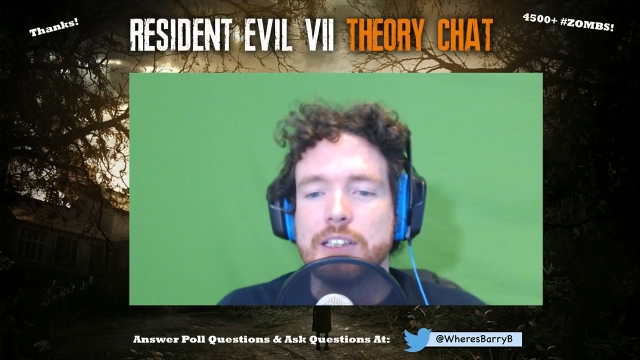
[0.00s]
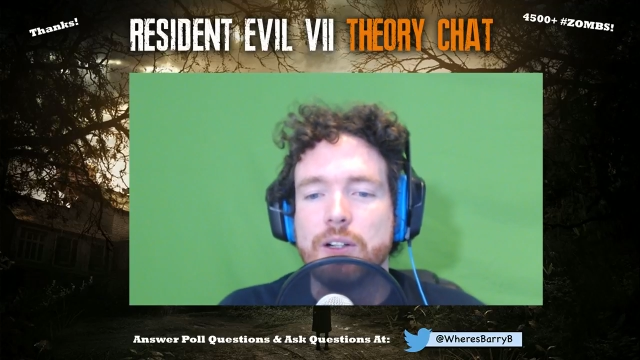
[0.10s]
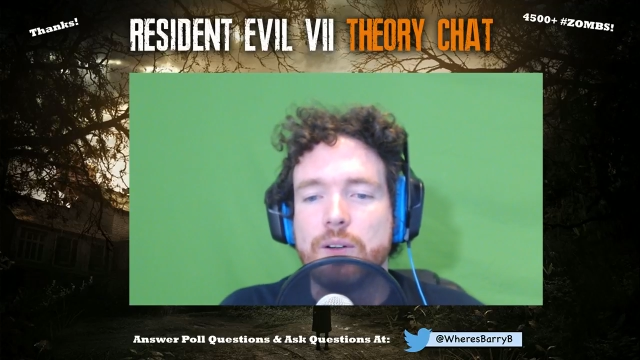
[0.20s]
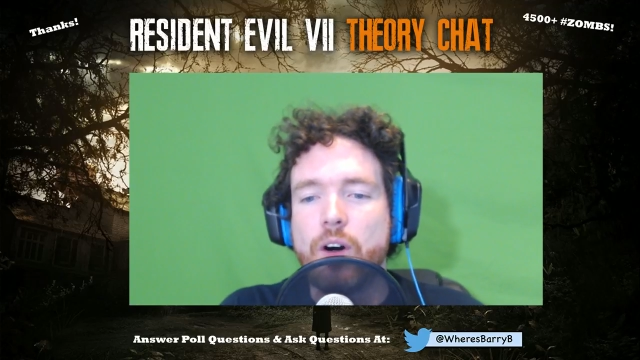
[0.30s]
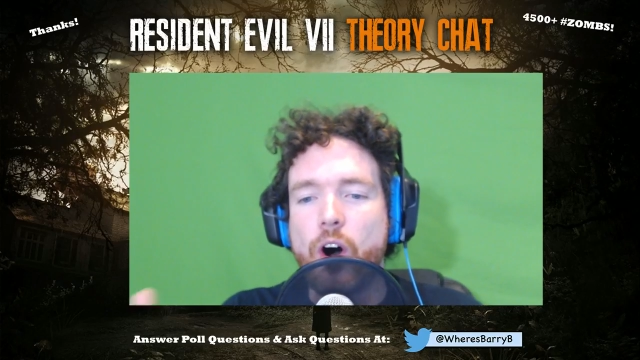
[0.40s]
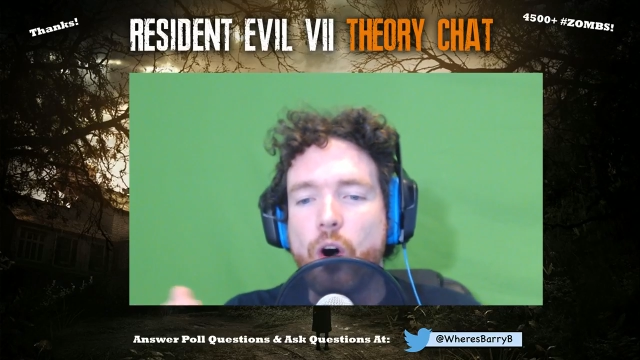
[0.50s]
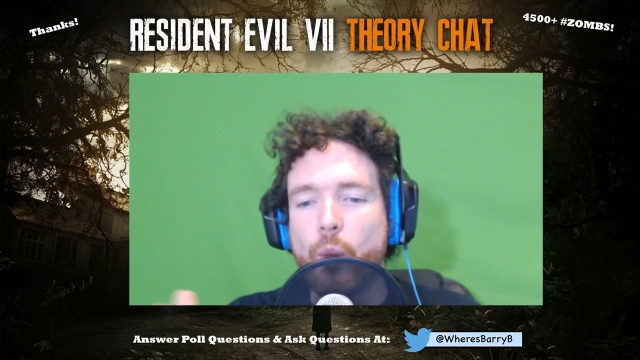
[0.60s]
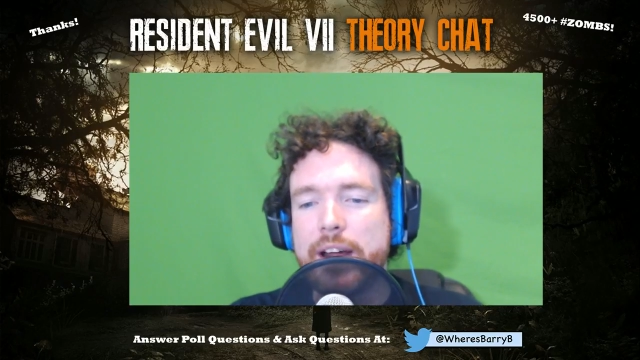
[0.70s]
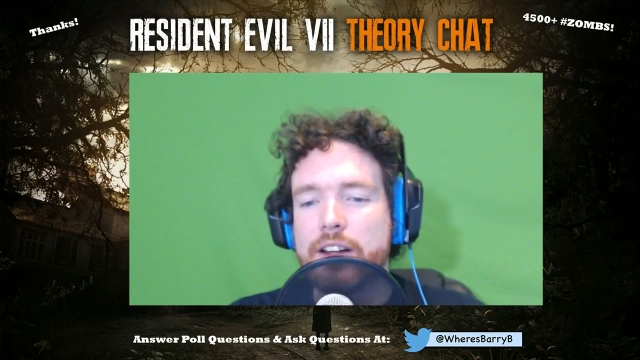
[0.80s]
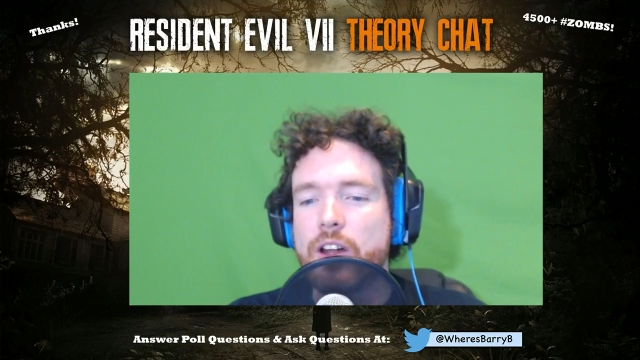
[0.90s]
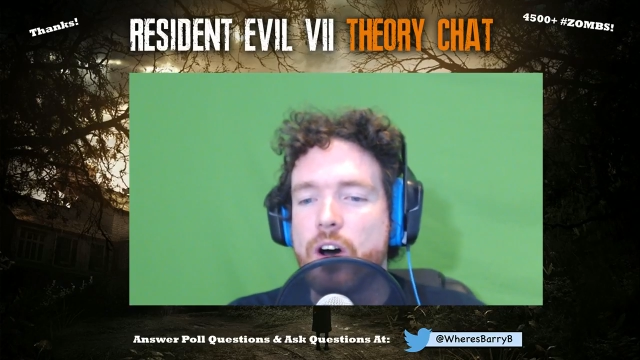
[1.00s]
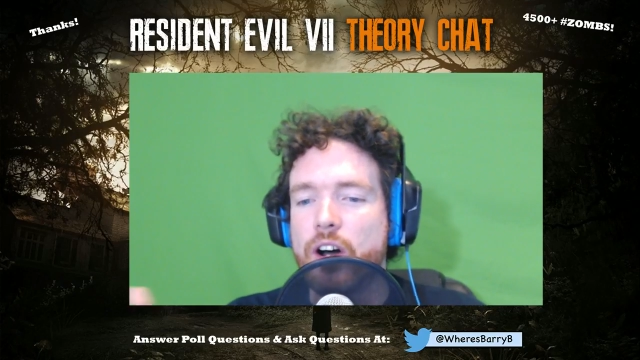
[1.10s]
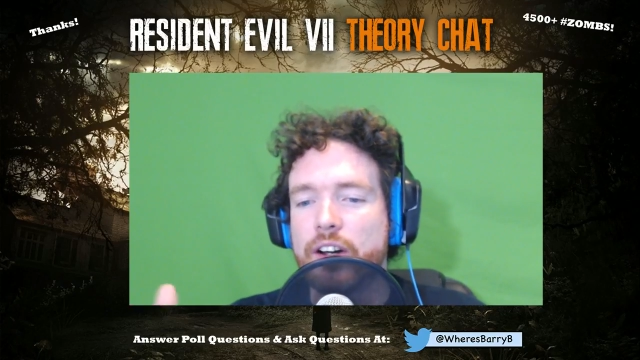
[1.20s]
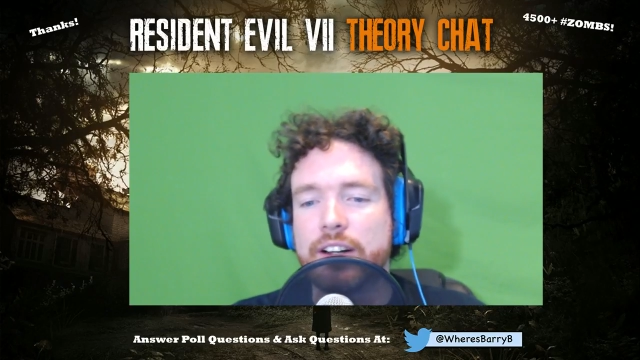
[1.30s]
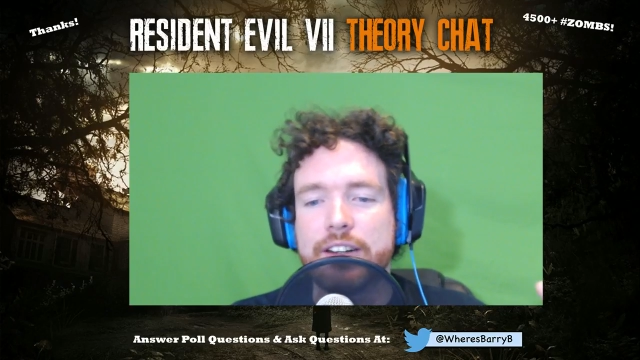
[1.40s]
So all week
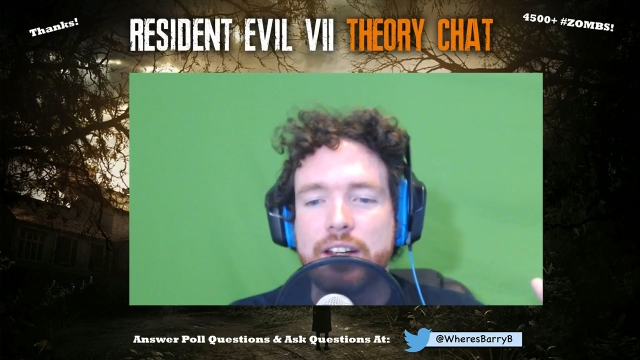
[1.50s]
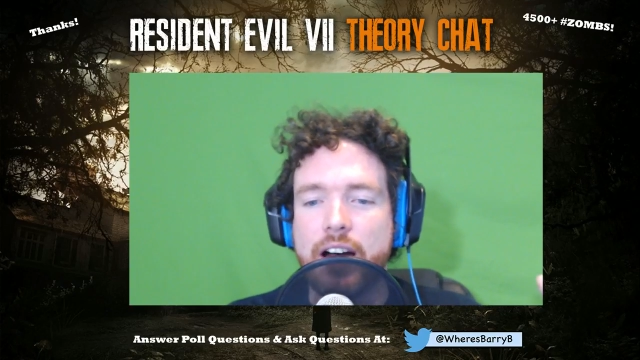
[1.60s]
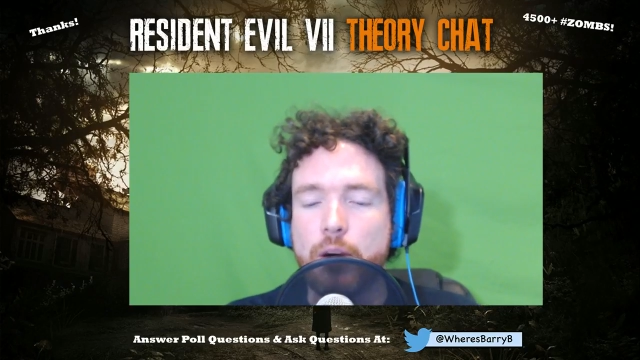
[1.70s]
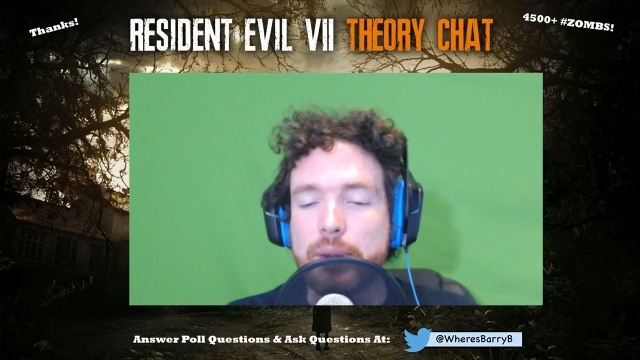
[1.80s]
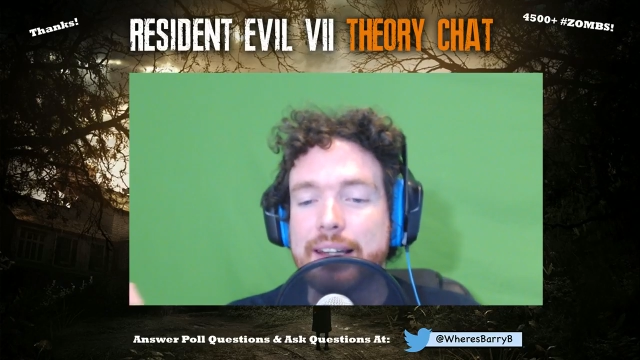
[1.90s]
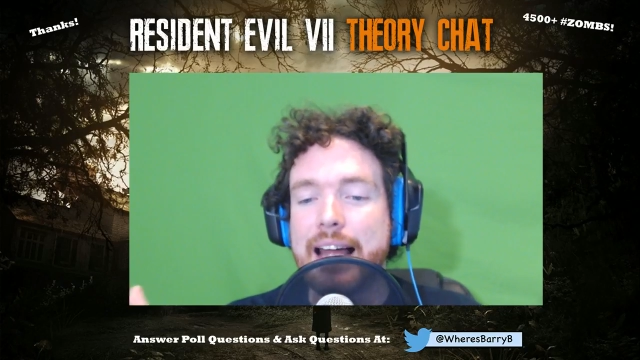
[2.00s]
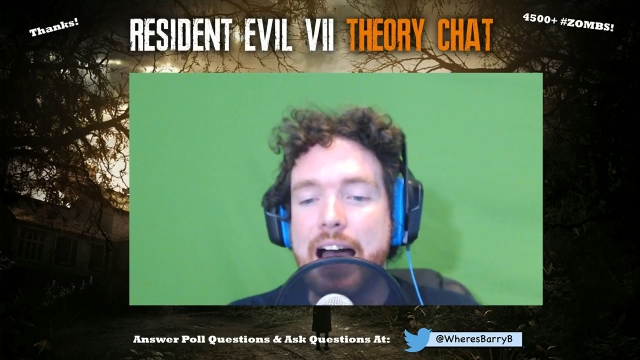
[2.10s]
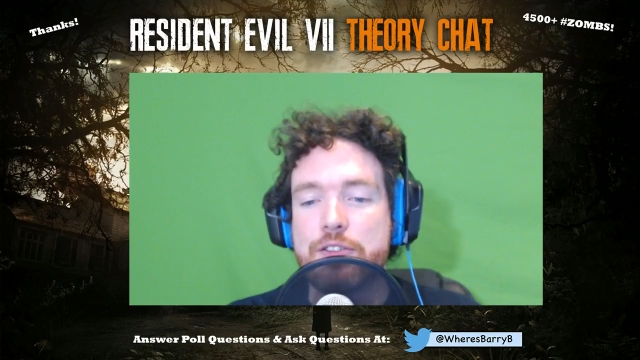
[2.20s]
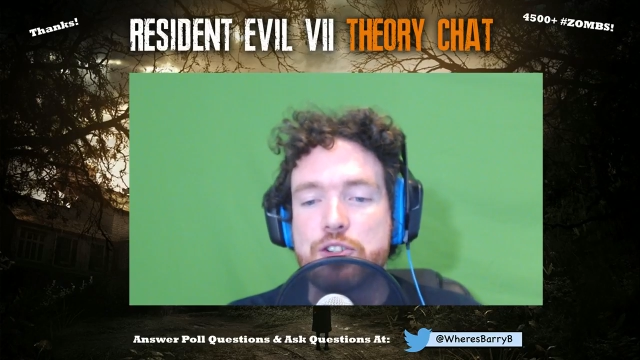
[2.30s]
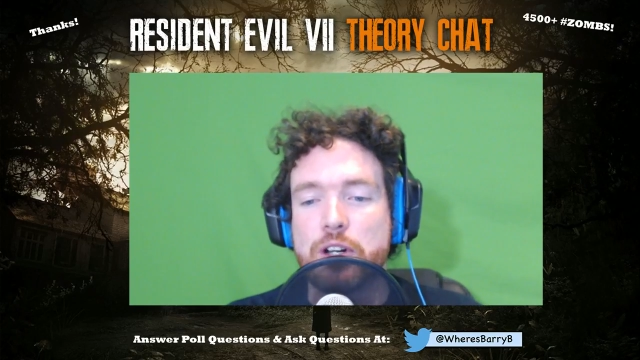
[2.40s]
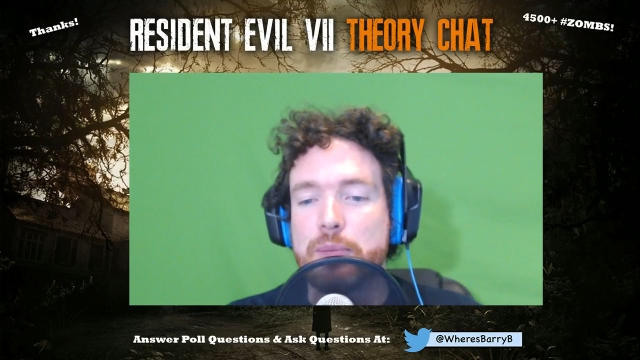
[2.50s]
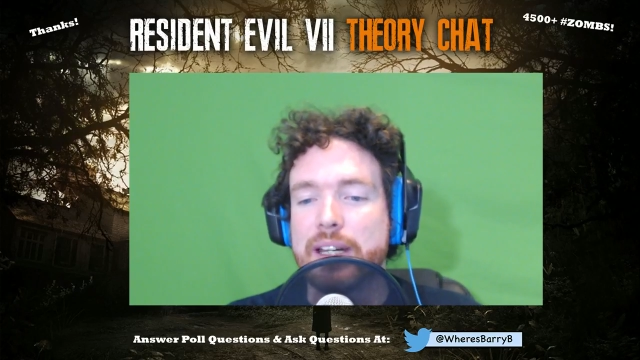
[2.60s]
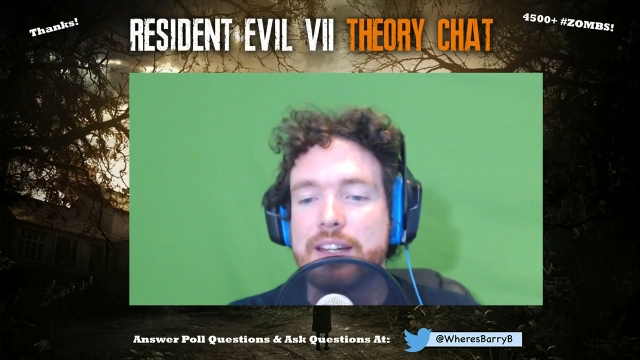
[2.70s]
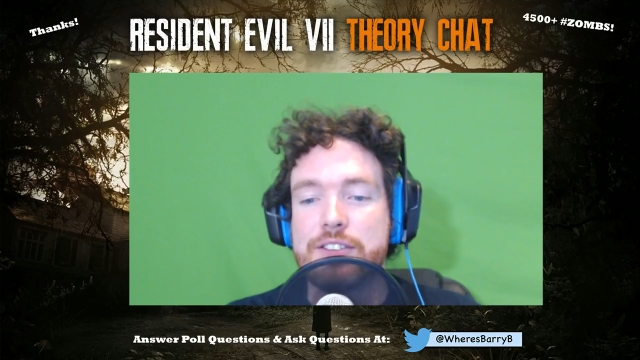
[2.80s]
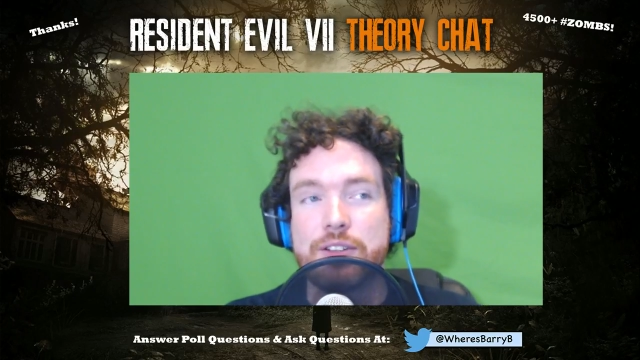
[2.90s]
long, I'll be live
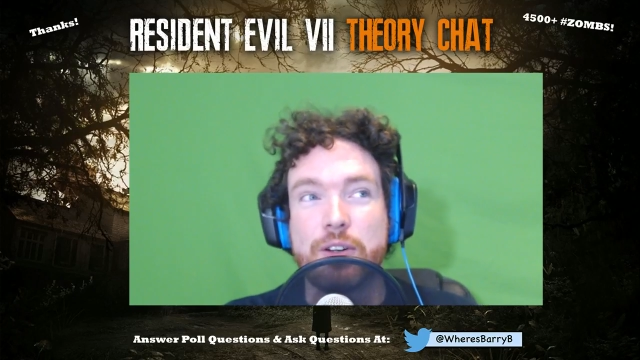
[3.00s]
streaming it,